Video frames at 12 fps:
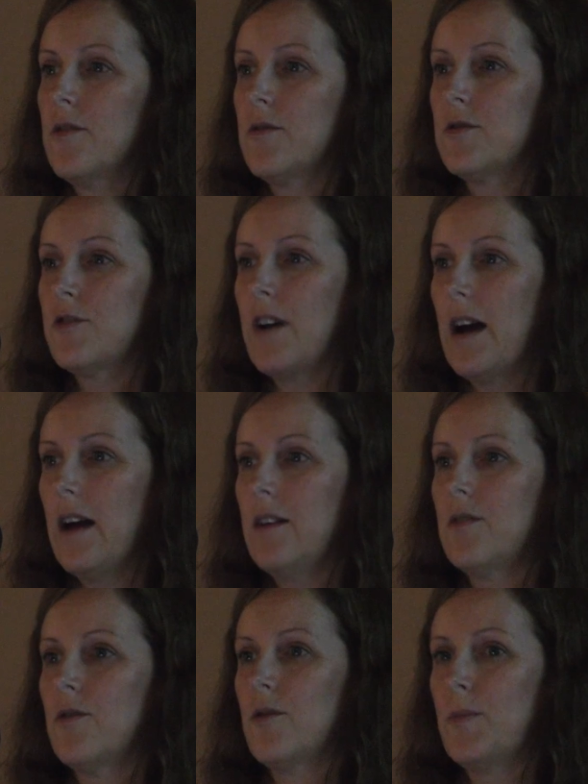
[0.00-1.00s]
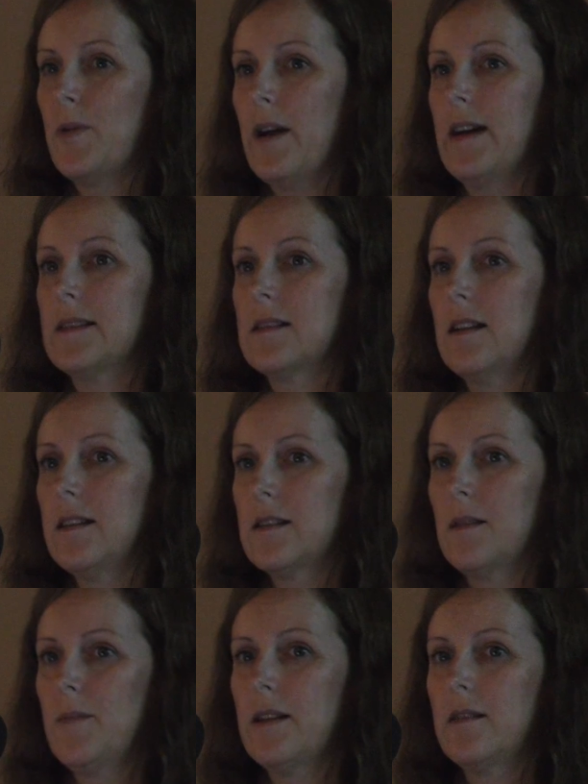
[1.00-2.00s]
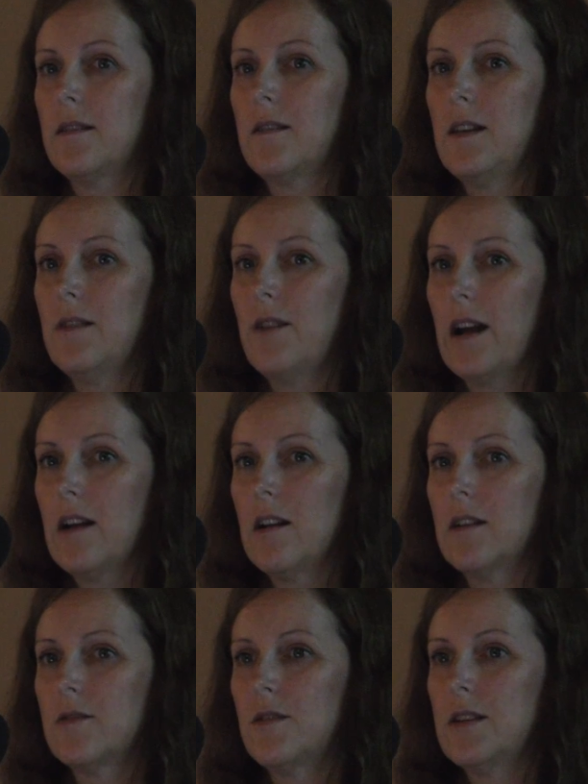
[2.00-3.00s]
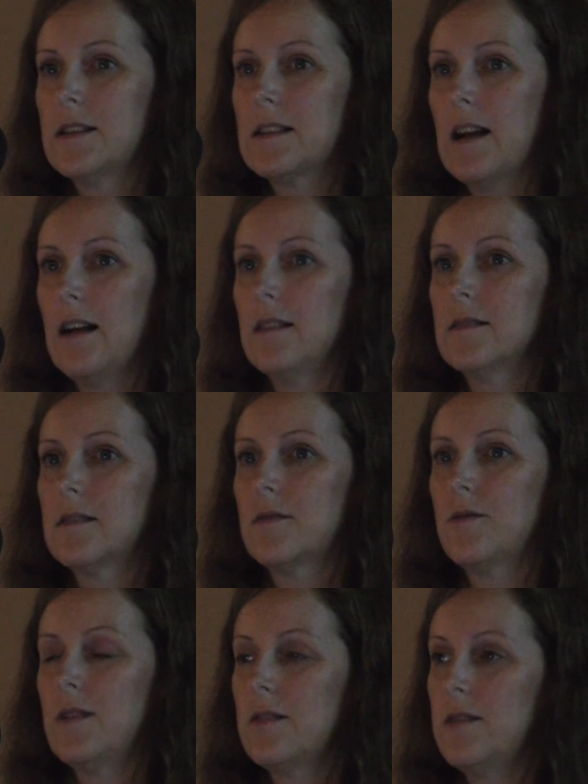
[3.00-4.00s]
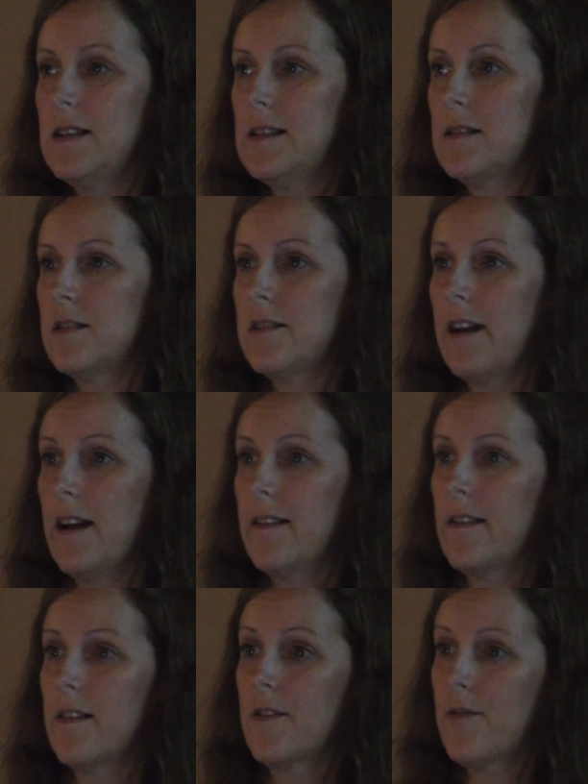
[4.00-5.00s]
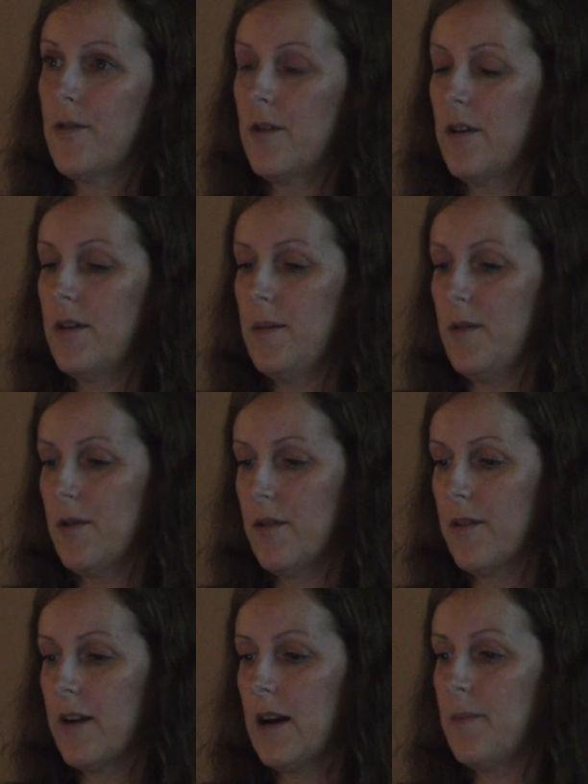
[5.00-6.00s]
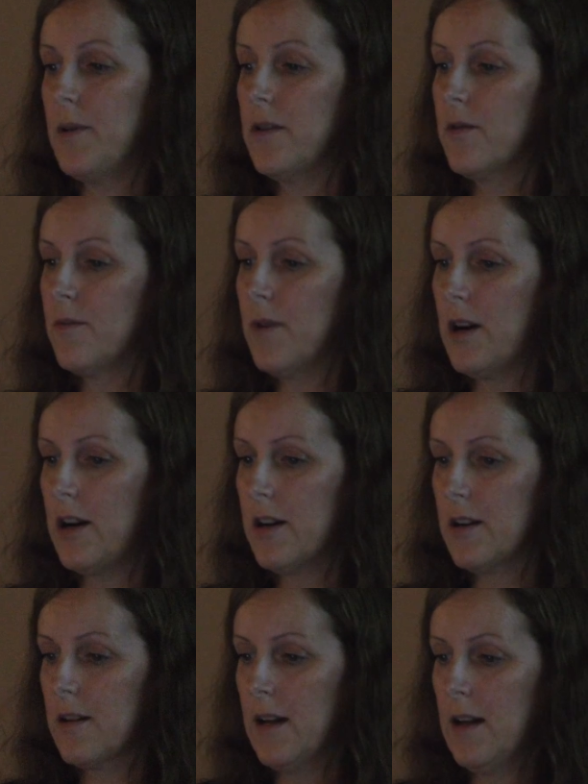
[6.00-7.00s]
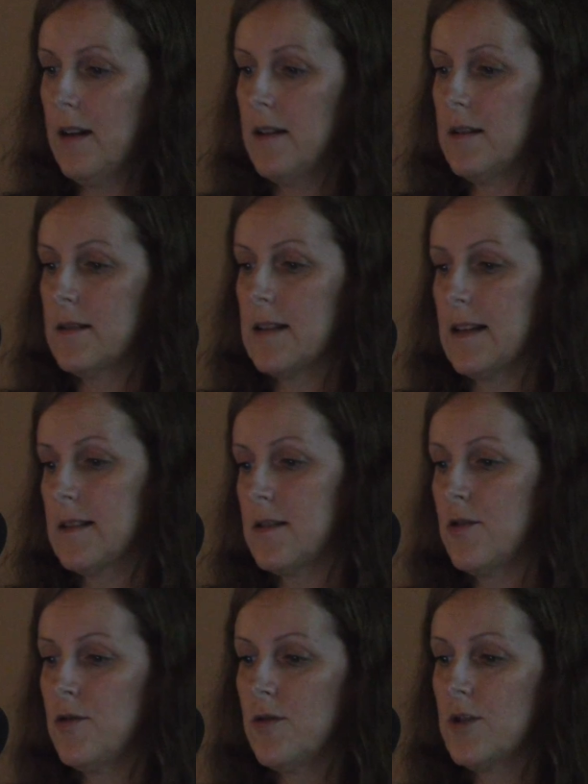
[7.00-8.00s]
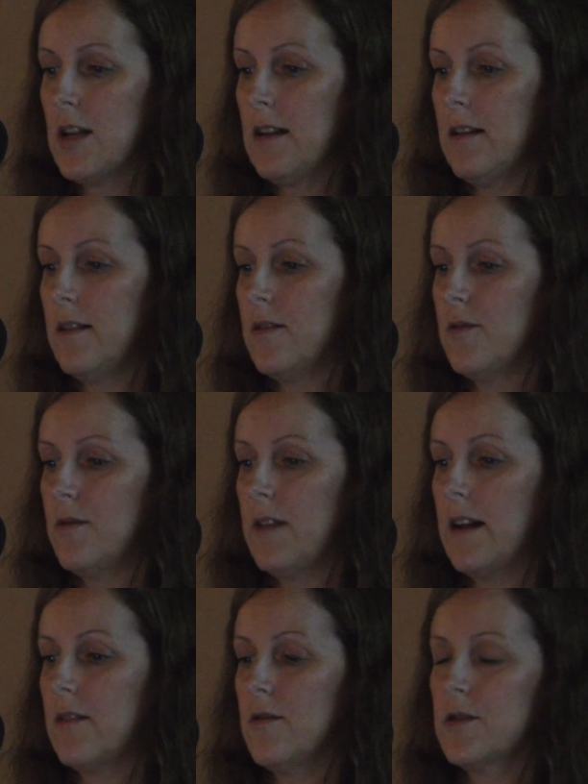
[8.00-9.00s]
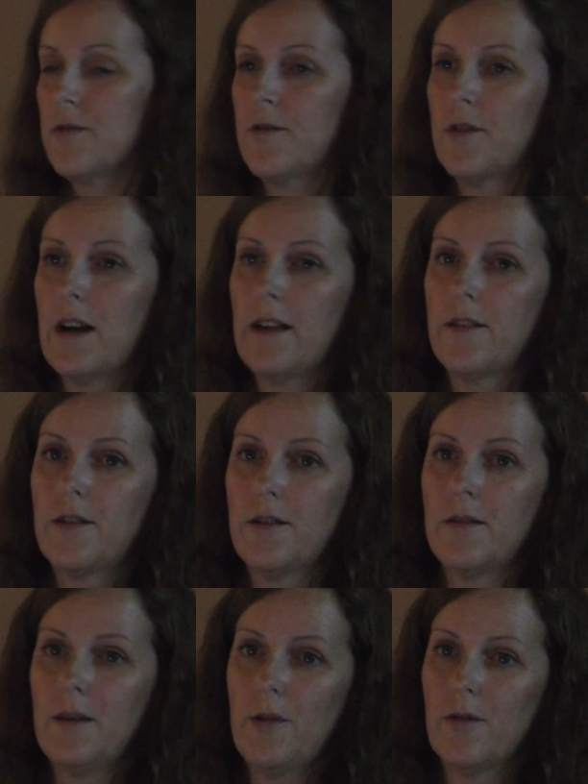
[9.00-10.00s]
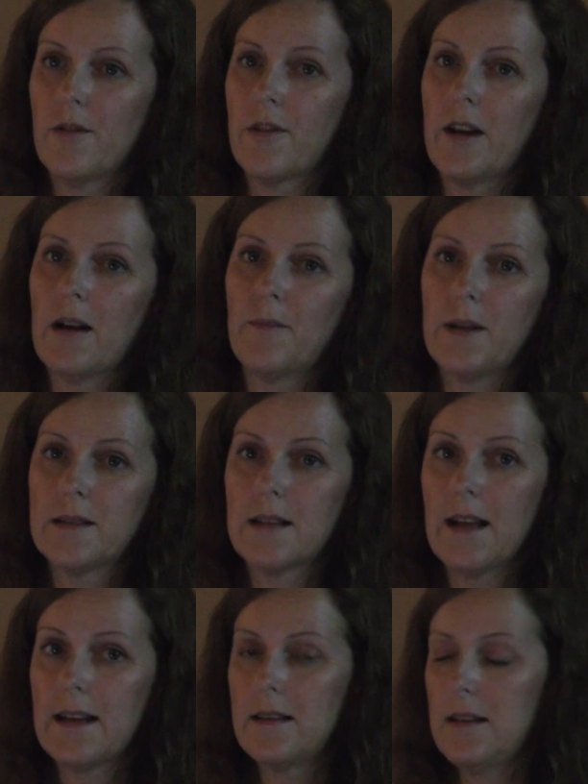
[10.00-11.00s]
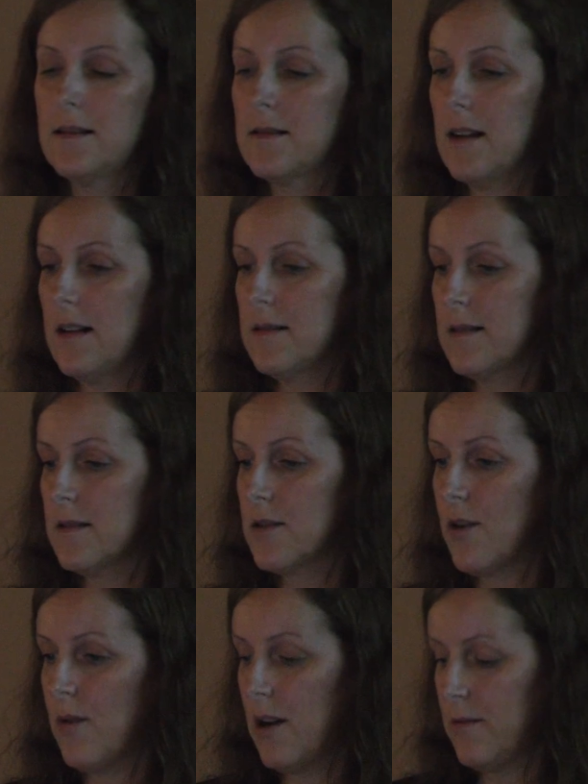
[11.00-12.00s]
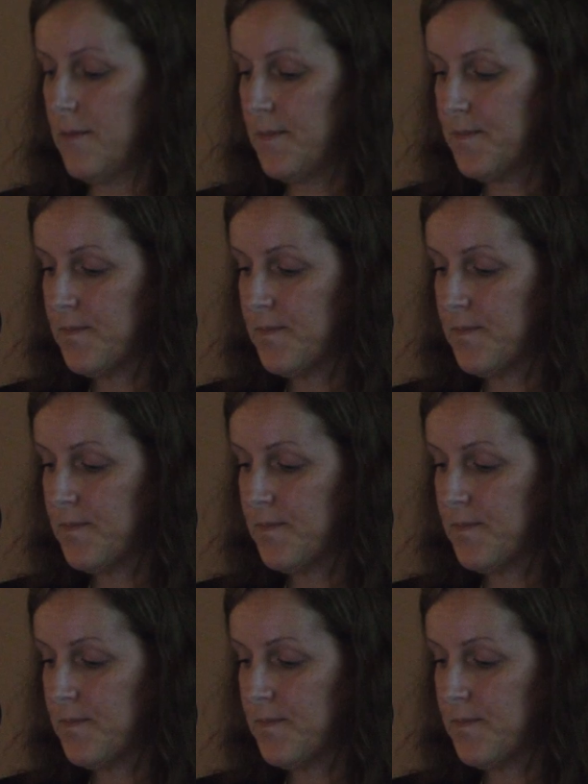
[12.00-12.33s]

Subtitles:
to try to suppress a little bit the T regulatory cells to increase the chances for immunotherapy to work, since you usually do that also for other immunotherapies like T cells and so on.